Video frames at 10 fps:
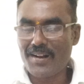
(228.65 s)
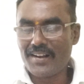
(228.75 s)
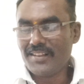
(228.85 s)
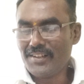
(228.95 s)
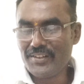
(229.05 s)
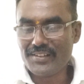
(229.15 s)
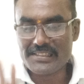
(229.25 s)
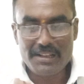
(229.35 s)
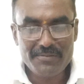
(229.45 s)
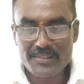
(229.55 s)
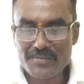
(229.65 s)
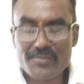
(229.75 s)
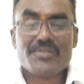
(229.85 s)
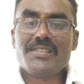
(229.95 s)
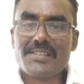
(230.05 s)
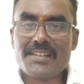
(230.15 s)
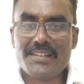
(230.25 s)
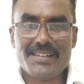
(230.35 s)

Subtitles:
another uniqueness of Infosys